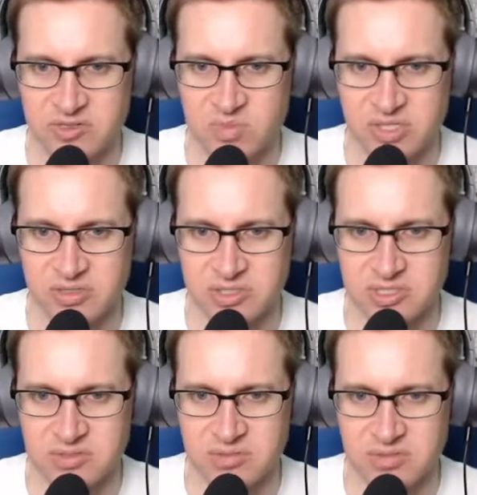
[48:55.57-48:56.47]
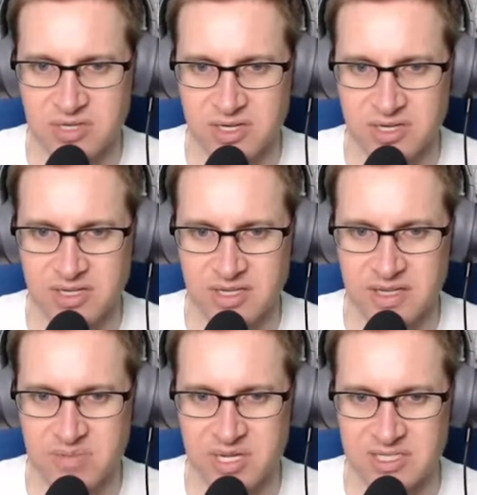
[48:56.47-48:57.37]
builds.
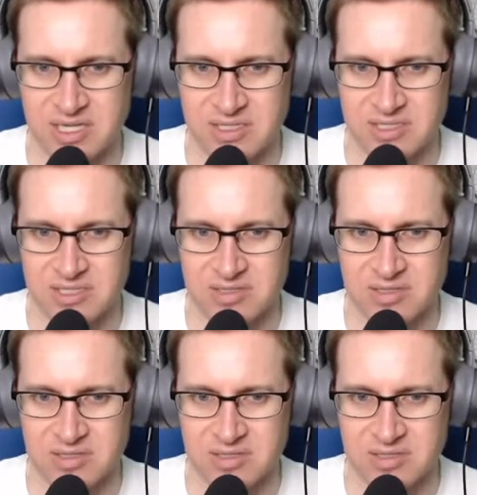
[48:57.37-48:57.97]
That makes sense.